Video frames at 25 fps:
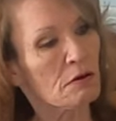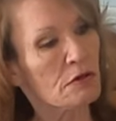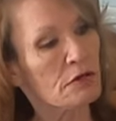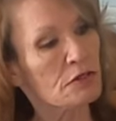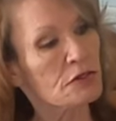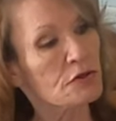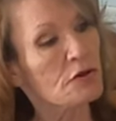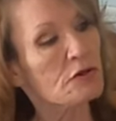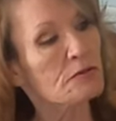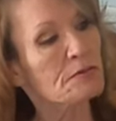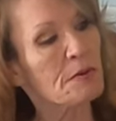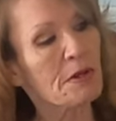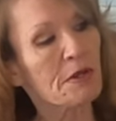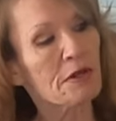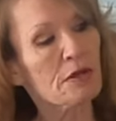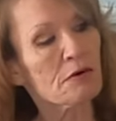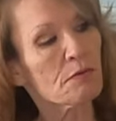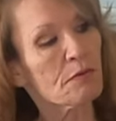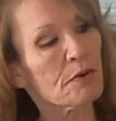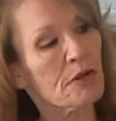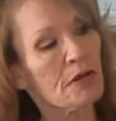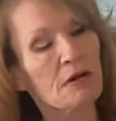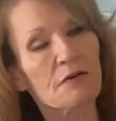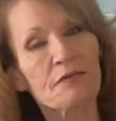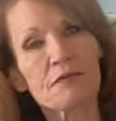or excuse me,
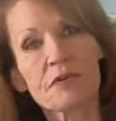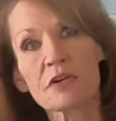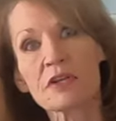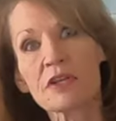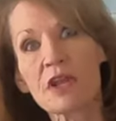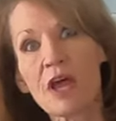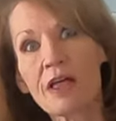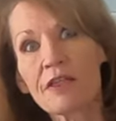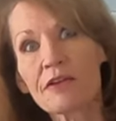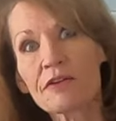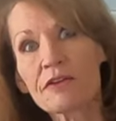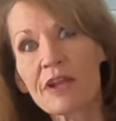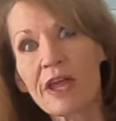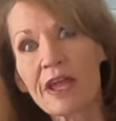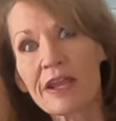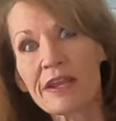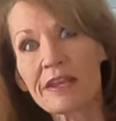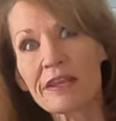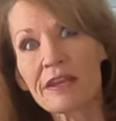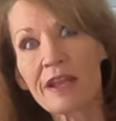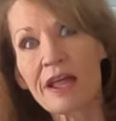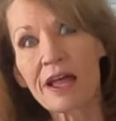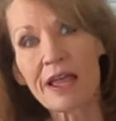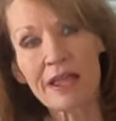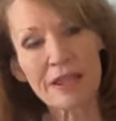Goodwill for
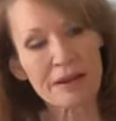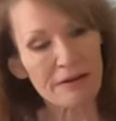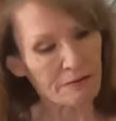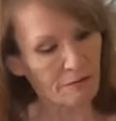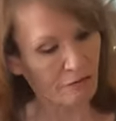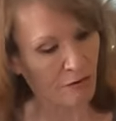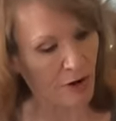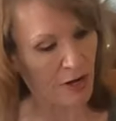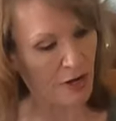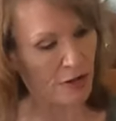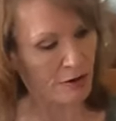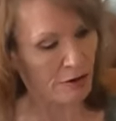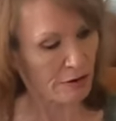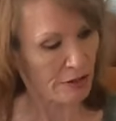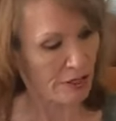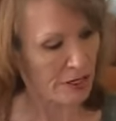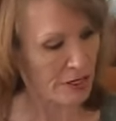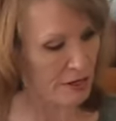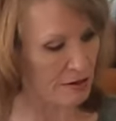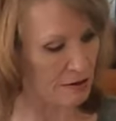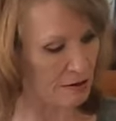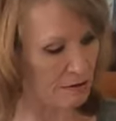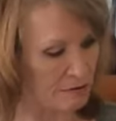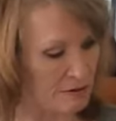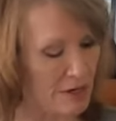$1.99,
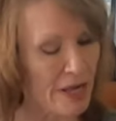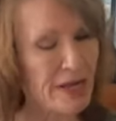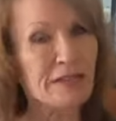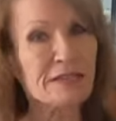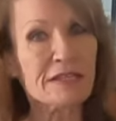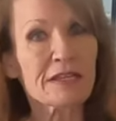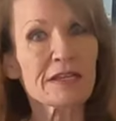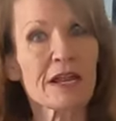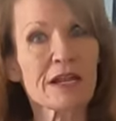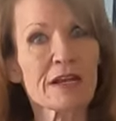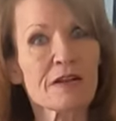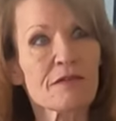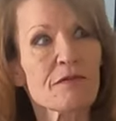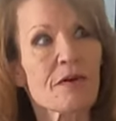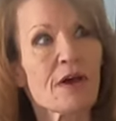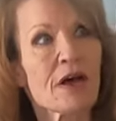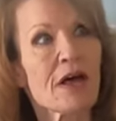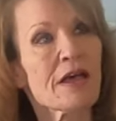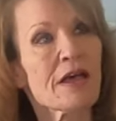regularly $19.95.